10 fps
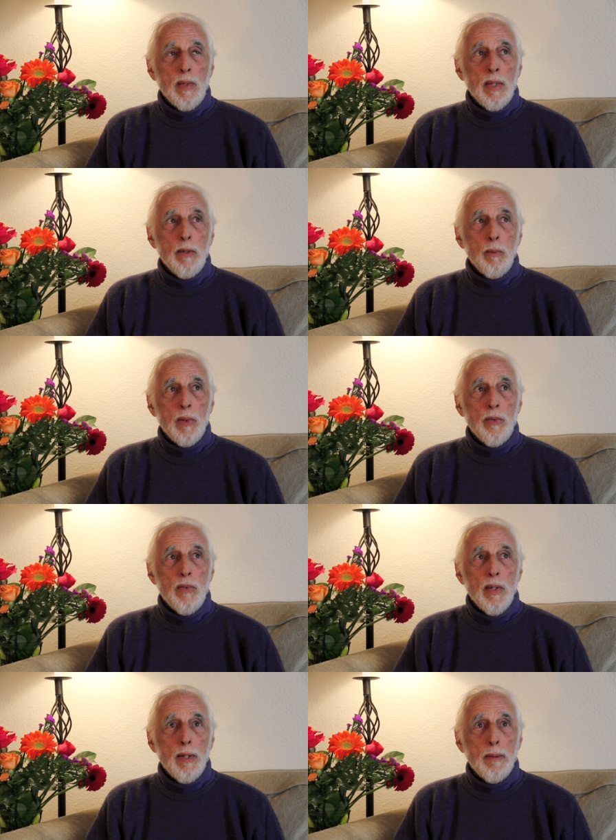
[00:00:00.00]
it
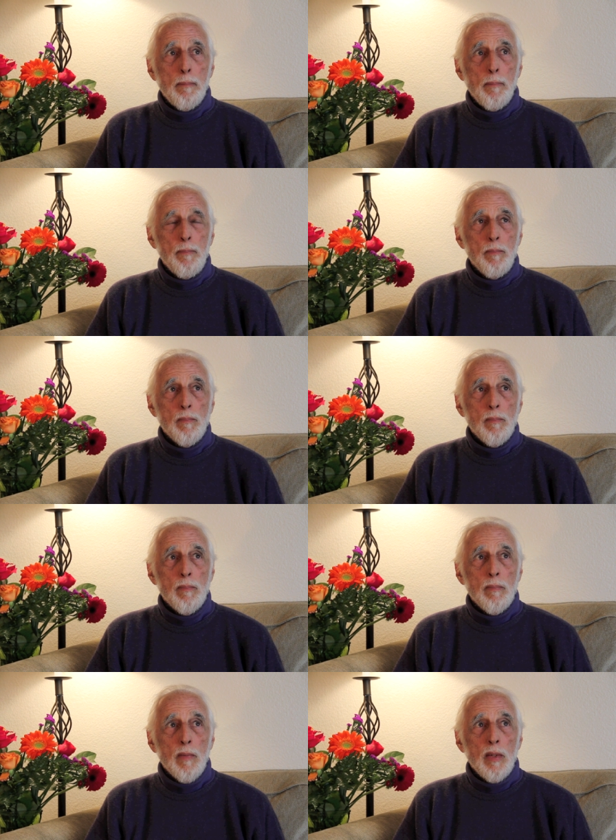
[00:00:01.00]
was
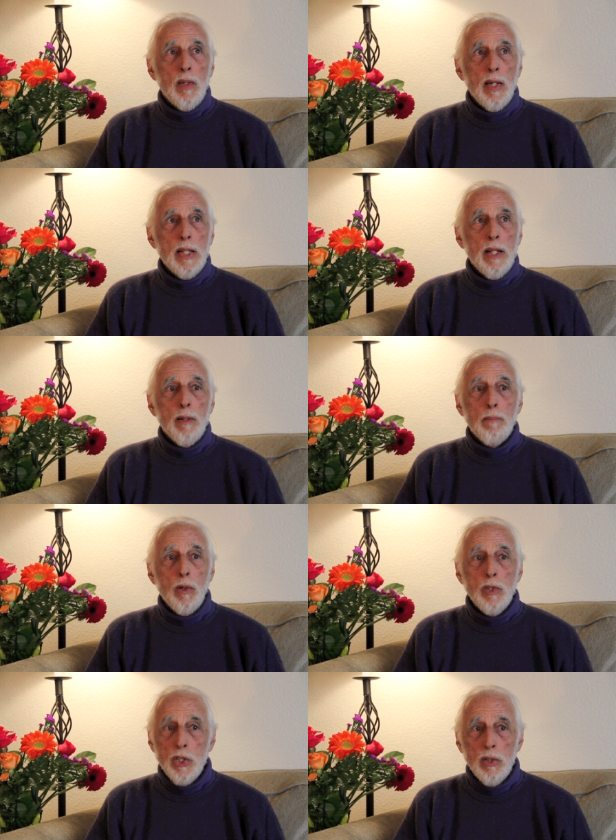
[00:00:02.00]
not an
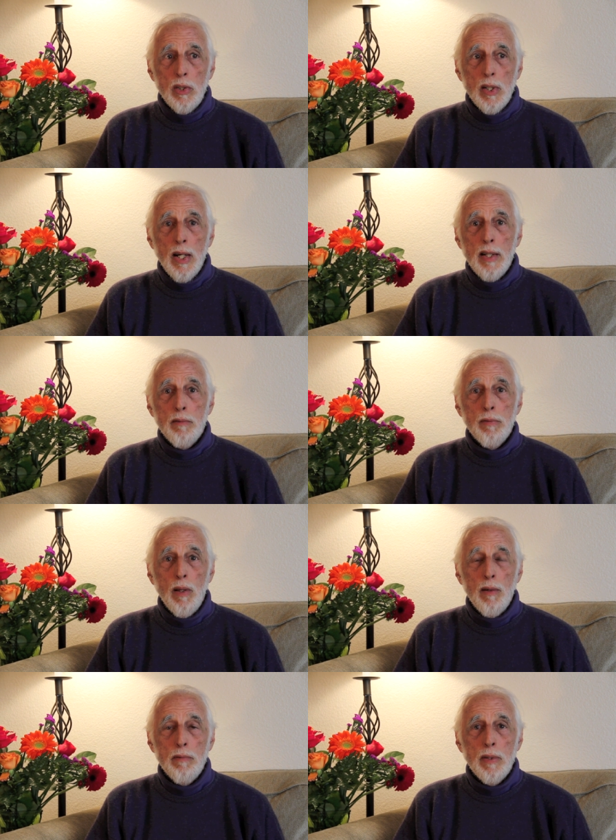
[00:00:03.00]
emotional kind of
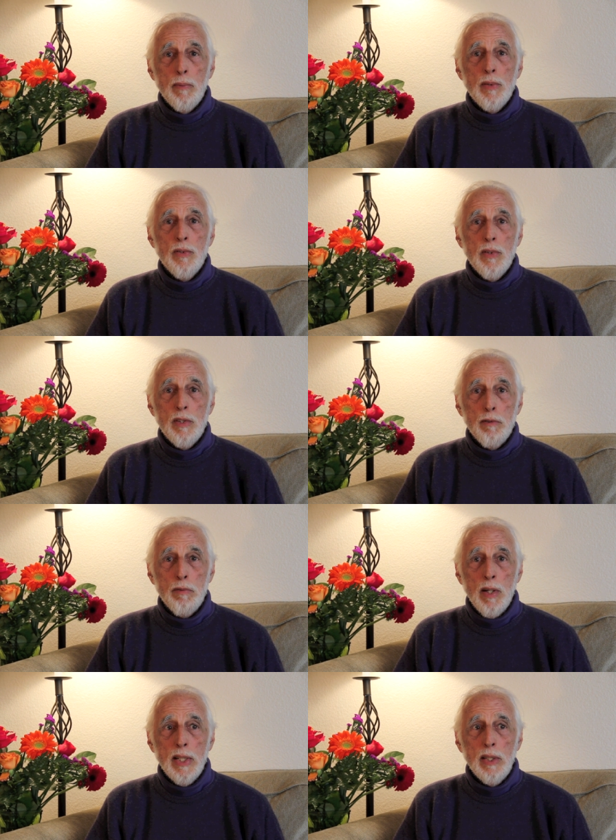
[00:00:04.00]
love, it was a
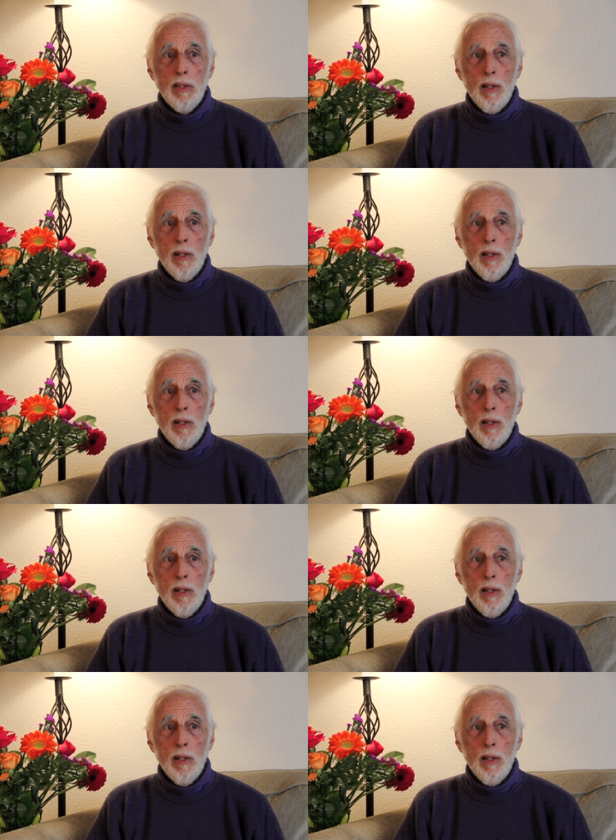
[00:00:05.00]
divine